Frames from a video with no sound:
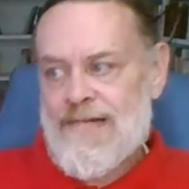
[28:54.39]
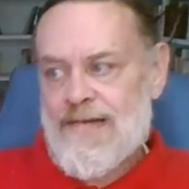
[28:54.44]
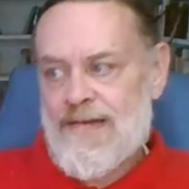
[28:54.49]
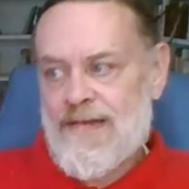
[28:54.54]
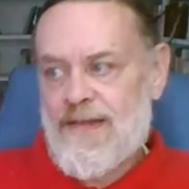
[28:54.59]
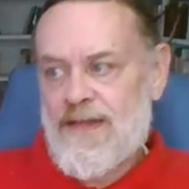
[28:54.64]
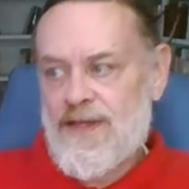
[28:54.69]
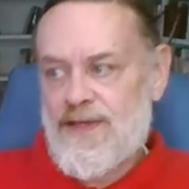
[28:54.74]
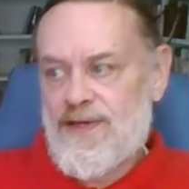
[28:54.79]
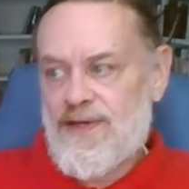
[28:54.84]

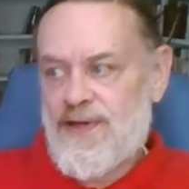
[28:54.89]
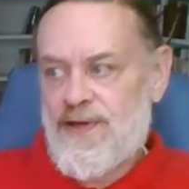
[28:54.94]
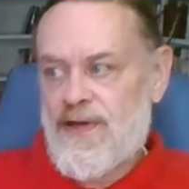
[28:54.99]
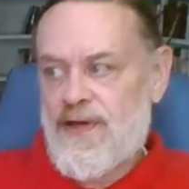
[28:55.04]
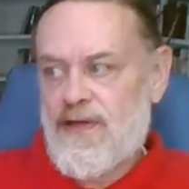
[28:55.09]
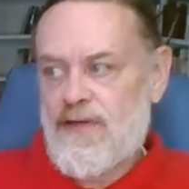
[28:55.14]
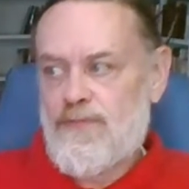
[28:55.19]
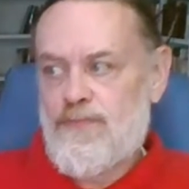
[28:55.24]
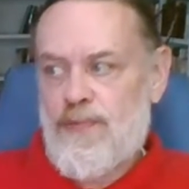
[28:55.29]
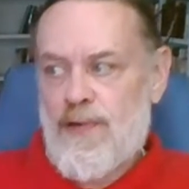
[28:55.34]
To this year,
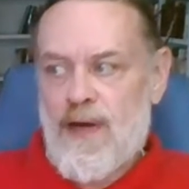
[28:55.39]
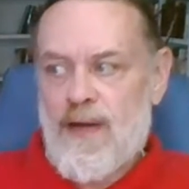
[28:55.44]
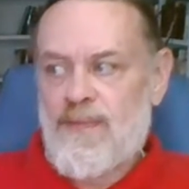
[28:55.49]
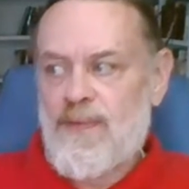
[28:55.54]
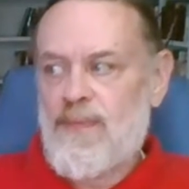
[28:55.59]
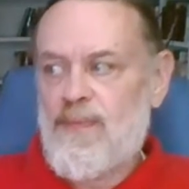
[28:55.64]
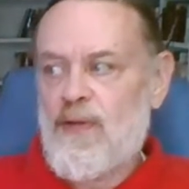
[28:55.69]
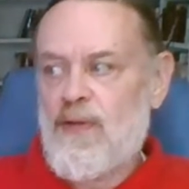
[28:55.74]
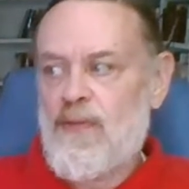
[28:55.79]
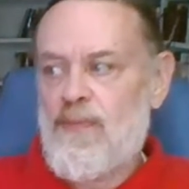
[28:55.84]
it is
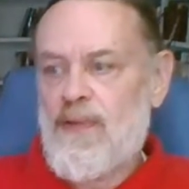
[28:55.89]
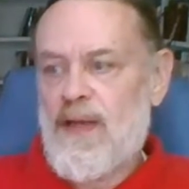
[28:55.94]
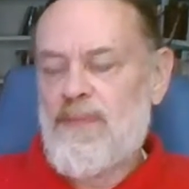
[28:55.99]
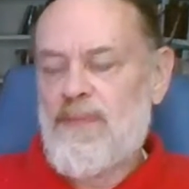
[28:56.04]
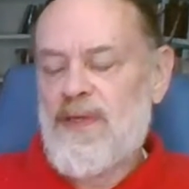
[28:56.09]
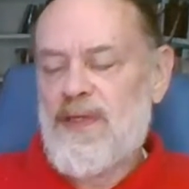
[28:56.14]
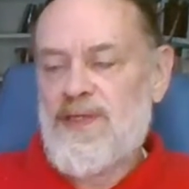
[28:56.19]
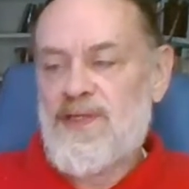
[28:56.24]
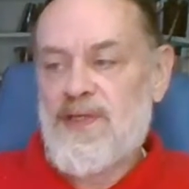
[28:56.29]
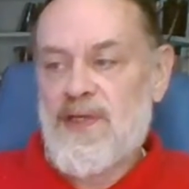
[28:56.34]
probable may
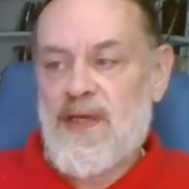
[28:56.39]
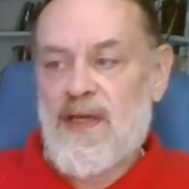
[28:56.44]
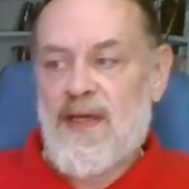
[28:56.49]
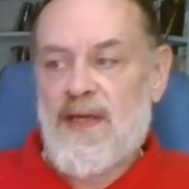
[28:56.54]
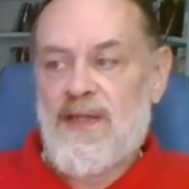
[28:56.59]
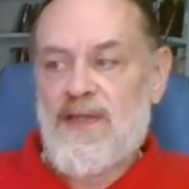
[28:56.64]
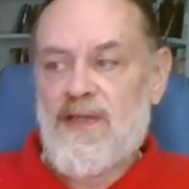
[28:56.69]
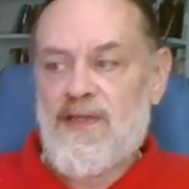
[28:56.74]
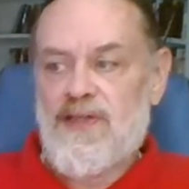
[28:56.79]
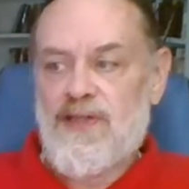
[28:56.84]
be
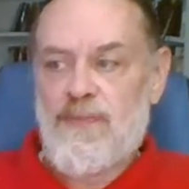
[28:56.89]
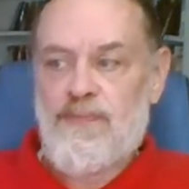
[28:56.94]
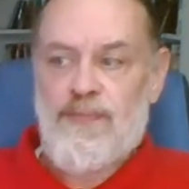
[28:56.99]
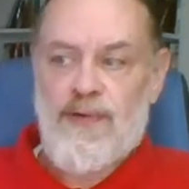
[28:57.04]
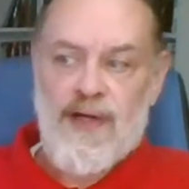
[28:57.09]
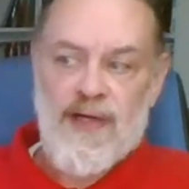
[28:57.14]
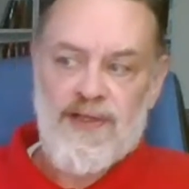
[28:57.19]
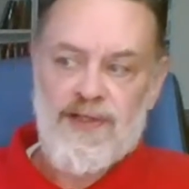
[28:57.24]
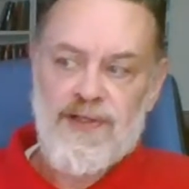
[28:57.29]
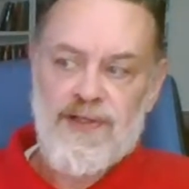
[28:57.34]
assigned the
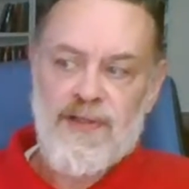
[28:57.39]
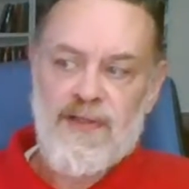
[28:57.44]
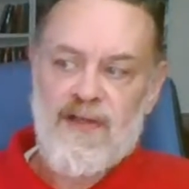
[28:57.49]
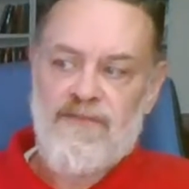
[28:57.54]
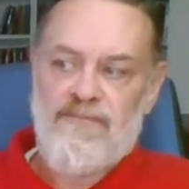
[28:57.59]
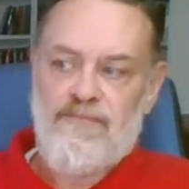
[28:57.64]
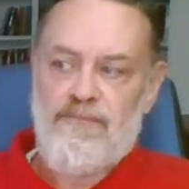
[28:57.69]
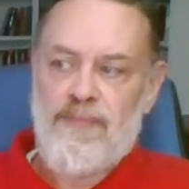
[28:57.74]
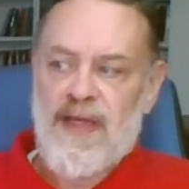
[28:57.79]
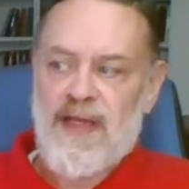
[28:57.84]
suppression
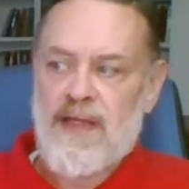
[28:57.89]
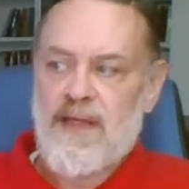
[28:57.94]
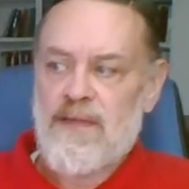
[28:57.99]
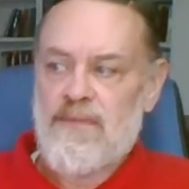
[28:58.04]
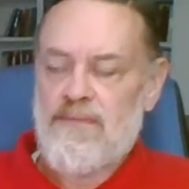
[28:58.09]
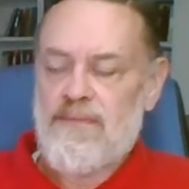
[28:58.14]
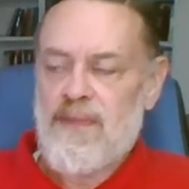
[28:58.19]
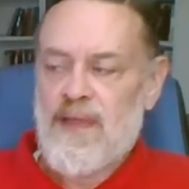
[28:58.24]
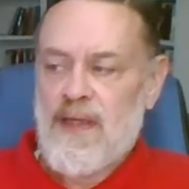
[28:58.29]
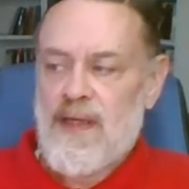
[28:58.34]
of
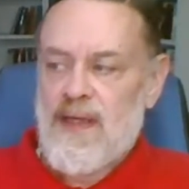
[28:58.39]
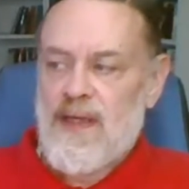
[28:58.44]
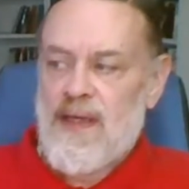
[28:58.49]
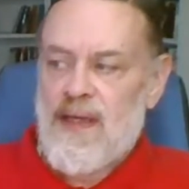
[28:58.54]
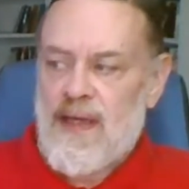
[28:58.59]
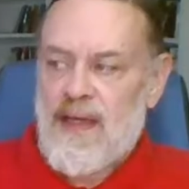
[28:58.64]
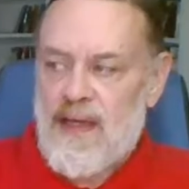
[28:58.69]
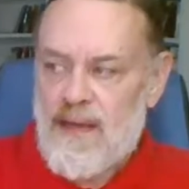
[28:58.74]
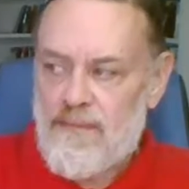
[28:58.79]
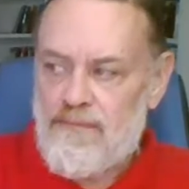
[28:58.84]
Benham
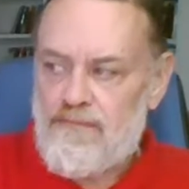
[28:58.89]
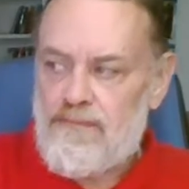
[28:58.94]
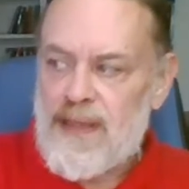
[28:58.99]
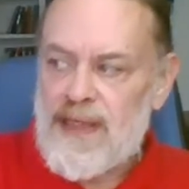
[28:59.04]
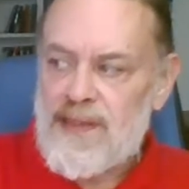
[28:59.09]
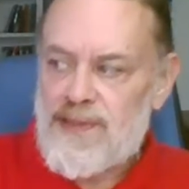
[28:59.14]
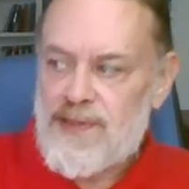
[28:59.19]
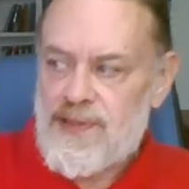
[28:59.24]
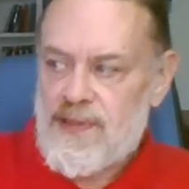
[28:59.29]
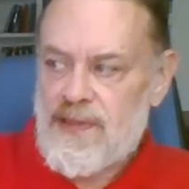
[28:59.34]
and
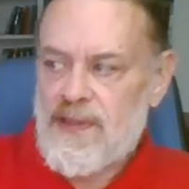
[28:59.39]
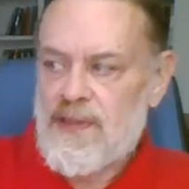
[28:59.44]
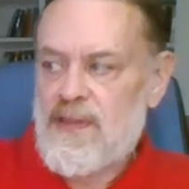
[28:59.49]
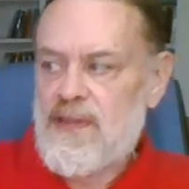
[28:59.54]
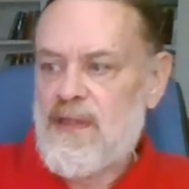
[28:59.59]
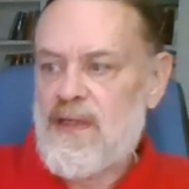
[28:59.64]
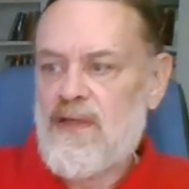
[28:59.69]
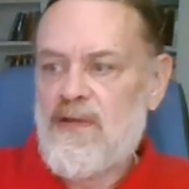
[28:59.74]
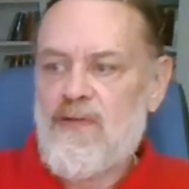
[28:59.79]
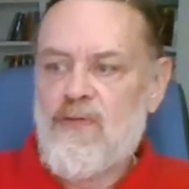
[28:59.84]

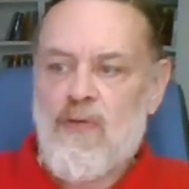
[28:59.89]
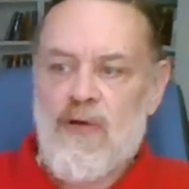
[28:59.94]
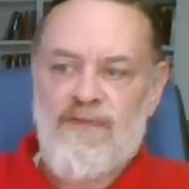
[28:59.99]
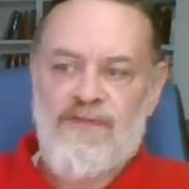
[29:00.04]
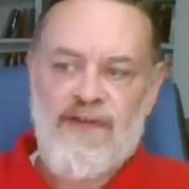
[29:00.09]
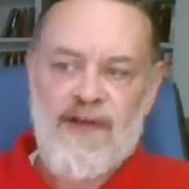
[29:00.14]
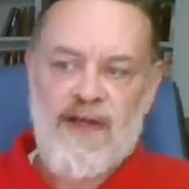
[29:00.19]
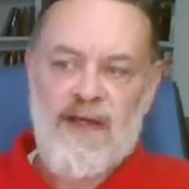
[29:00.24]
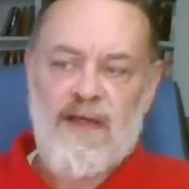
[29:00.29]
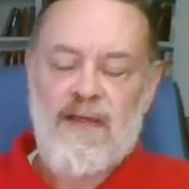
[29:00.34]
Beeston in
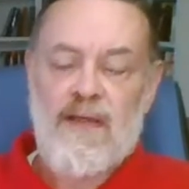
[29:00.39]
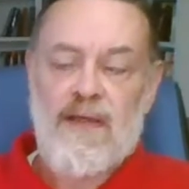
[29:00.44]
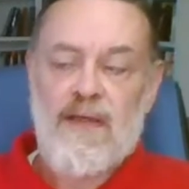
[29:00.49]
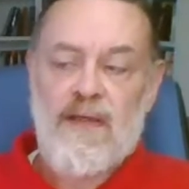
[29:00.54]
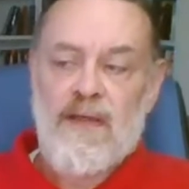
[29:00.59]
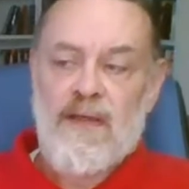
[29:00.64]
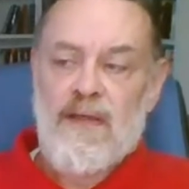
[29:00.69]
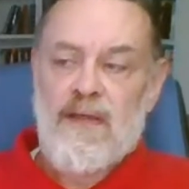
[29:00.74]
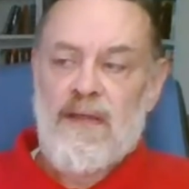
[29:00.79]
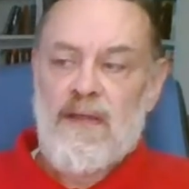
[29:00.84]
Norfolk,
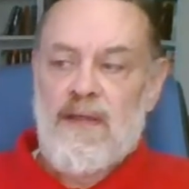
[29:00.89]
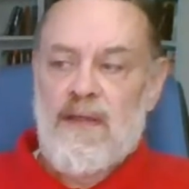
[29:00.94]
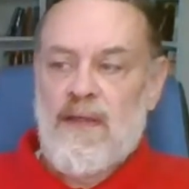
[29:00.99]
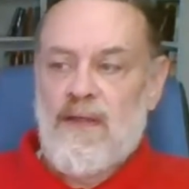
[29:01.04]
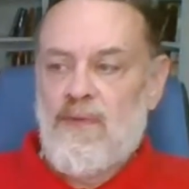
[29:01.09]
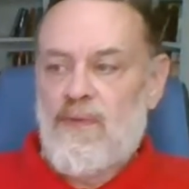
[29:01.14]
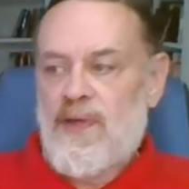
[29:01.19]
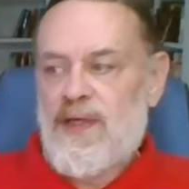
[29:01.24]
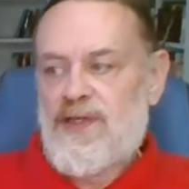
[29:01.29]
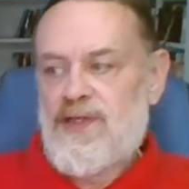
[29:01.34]

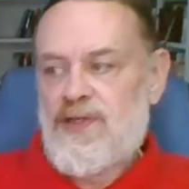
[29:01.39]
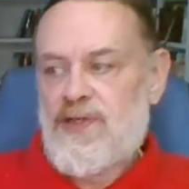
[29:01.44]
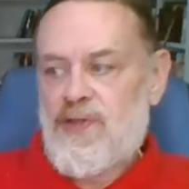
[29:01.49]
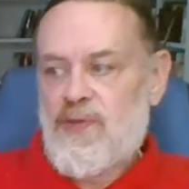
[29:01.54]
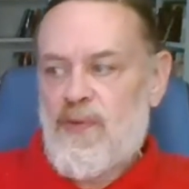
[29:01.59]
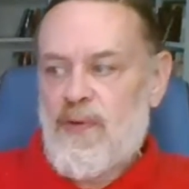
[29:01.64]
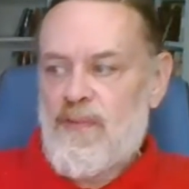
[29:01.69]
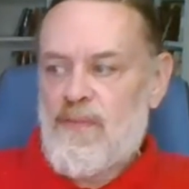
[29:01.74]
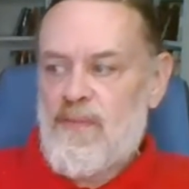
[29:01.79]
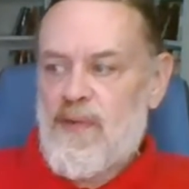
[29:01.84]
in which
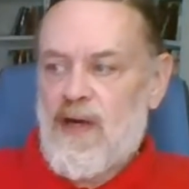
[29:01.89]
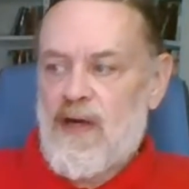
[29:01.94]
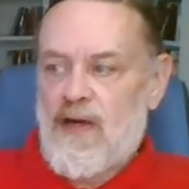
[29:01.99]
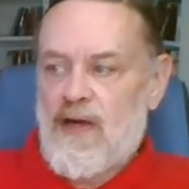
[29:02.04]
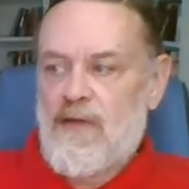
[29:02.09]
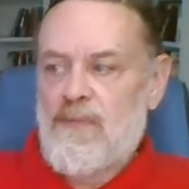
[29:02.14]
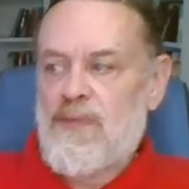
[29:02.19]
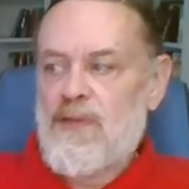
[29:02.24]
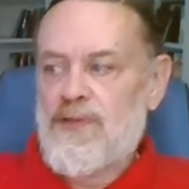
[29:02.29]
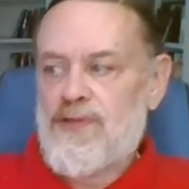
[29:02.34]
the
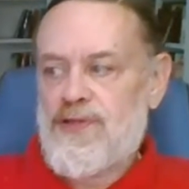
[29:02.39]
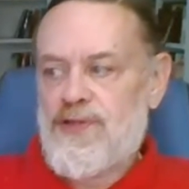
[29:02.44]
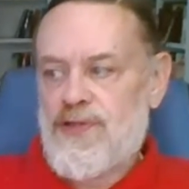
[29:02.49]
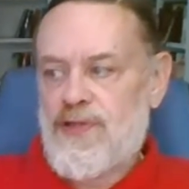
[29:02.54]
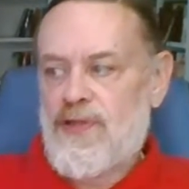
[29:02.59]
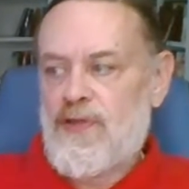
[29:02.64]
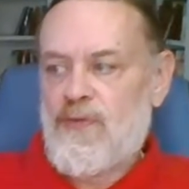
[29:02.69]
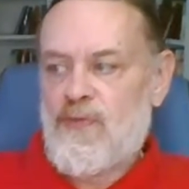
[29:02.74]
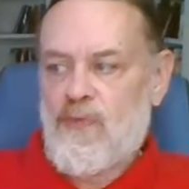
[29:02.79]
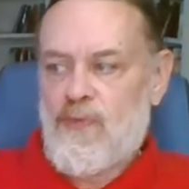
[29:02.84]
remarkable
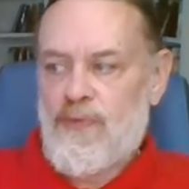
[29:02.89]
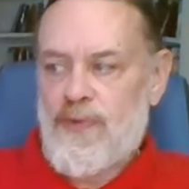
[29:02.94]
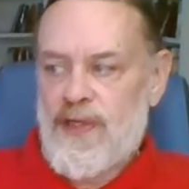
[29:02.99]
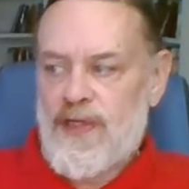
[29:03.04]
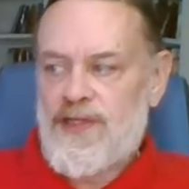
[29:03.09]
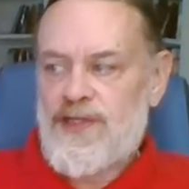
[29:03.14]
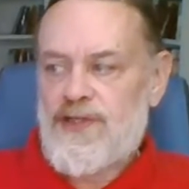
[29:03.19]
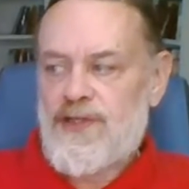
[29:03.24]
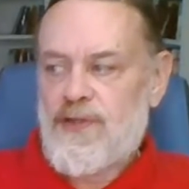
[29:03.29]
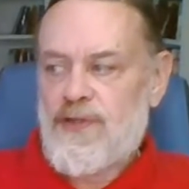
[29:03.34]
Sir
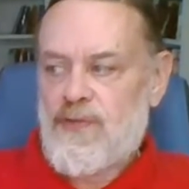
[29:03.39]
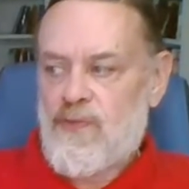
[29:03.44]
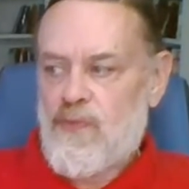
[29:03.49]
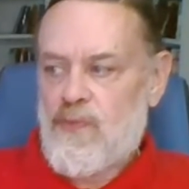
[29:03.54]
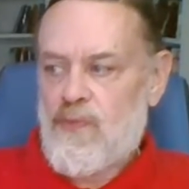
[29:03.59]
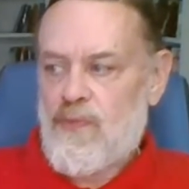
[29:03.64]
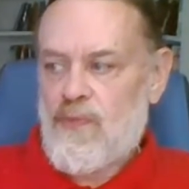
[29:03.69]
Richard